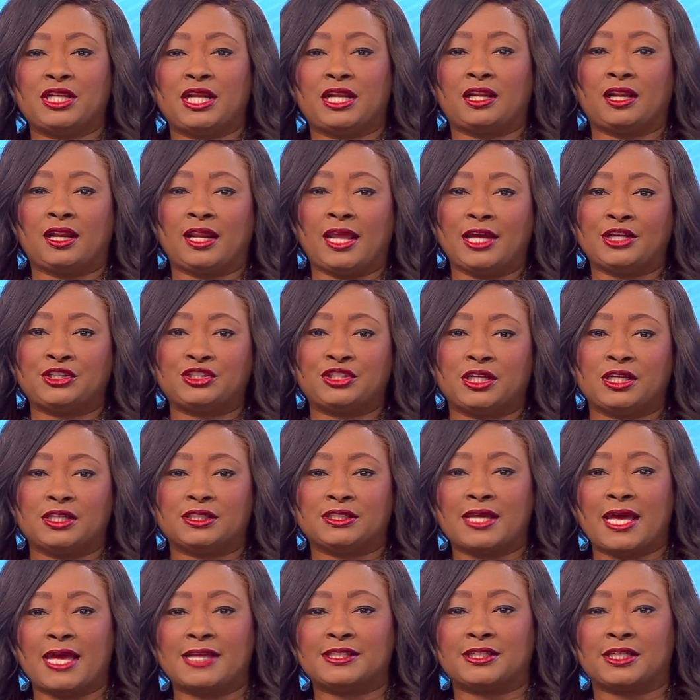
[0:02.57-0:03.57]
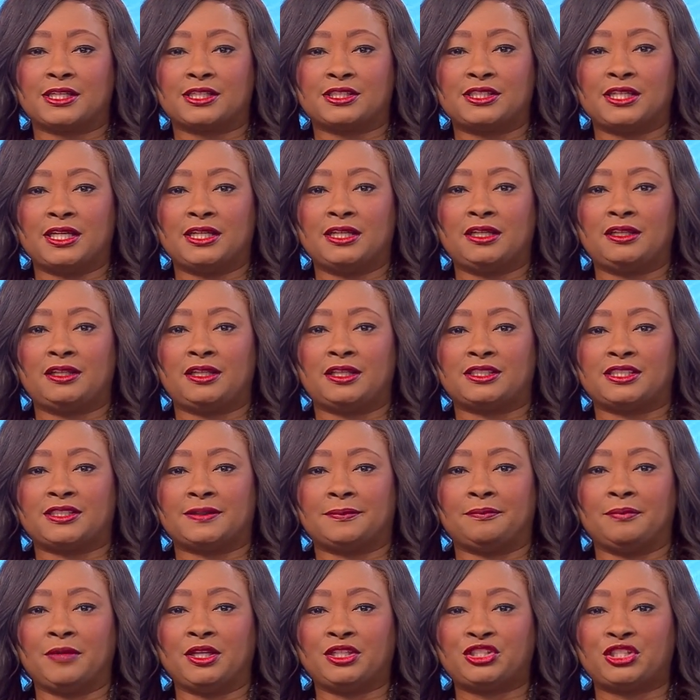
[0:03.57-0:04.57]
and Elections has extended the
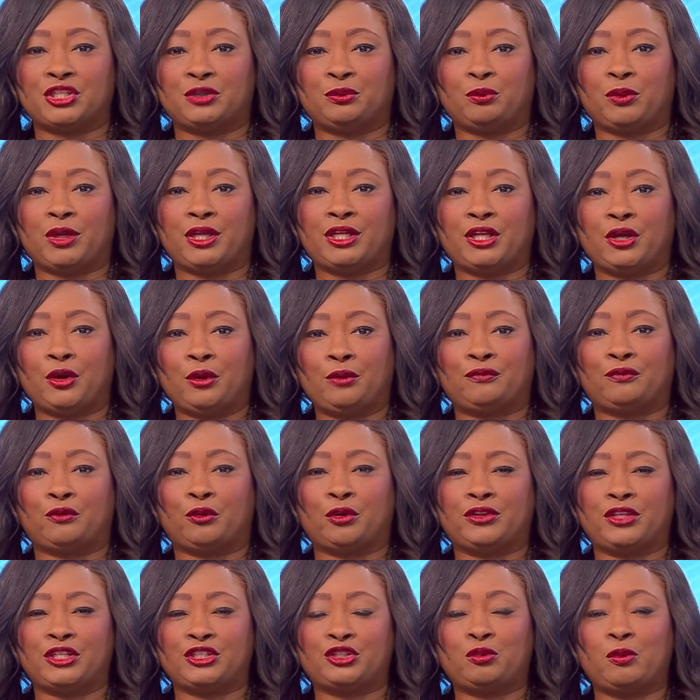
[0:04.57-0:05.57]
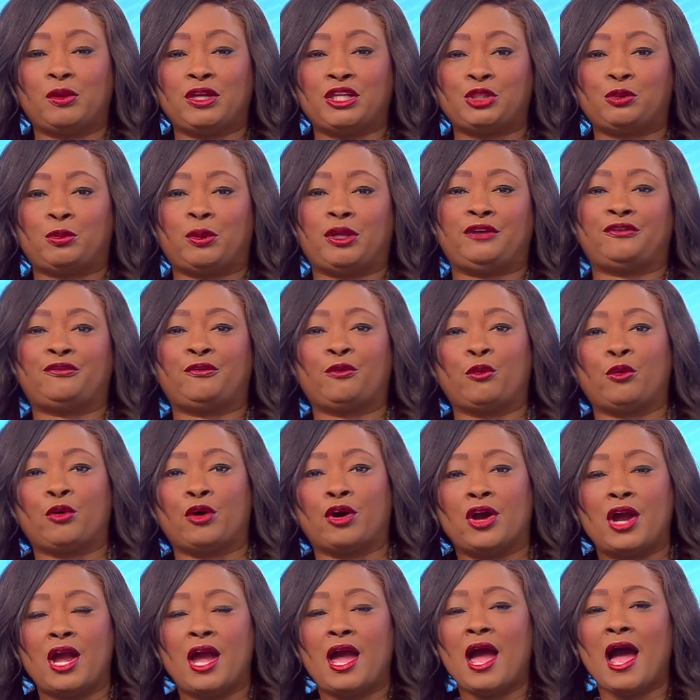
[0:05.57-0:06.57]
submission window for the 2024